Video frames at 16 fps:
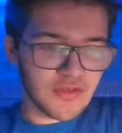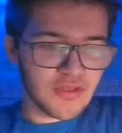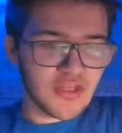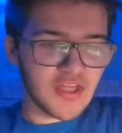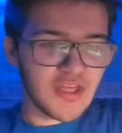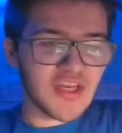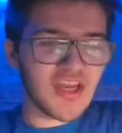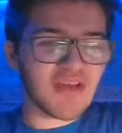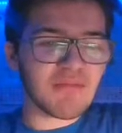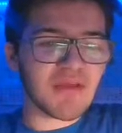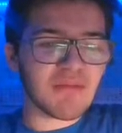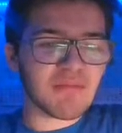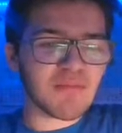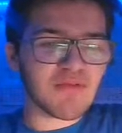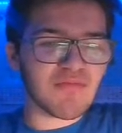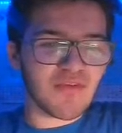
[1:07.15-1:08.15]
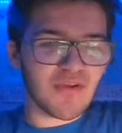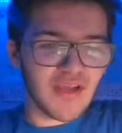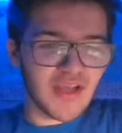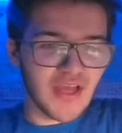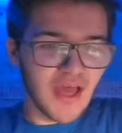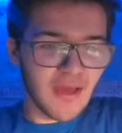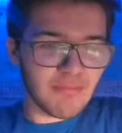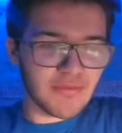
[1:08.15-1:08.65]
didn't make me very
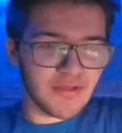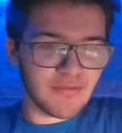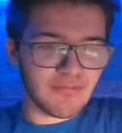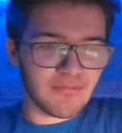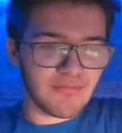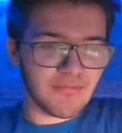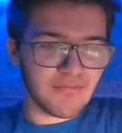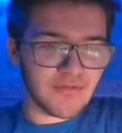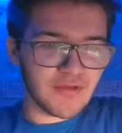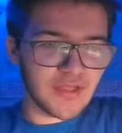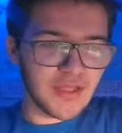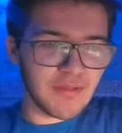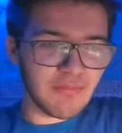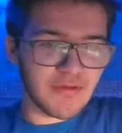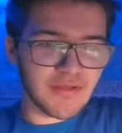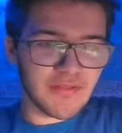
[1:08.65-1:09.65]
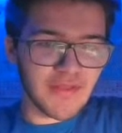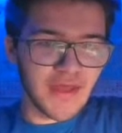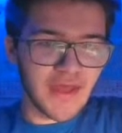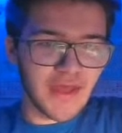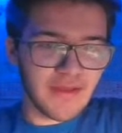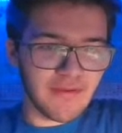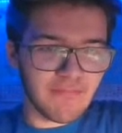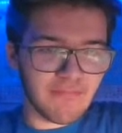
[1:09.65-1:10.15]
happy. Keep it at
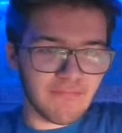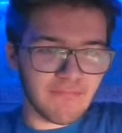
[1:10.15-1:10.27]
that.